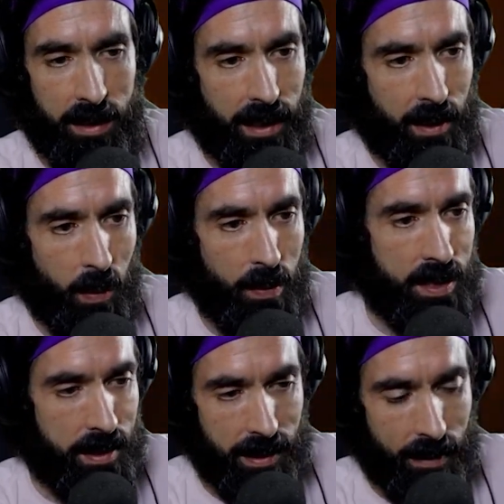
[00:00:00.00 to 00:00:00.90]
Like, all
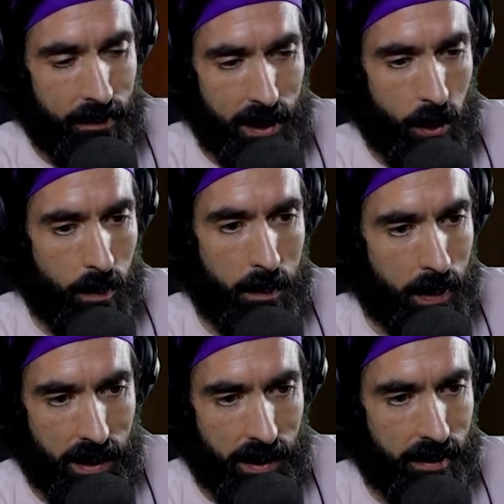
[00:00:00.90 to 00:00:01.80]
these lovely human
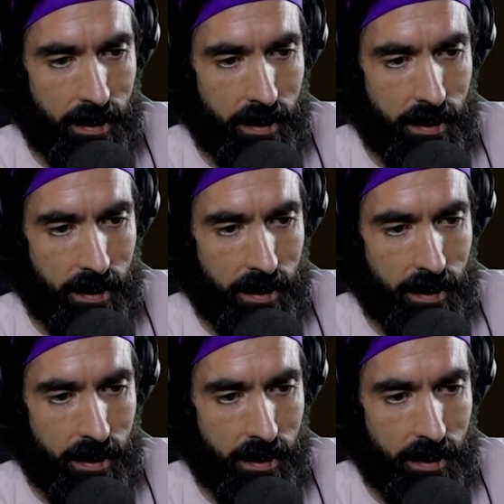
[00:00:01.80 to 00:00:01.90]
beings.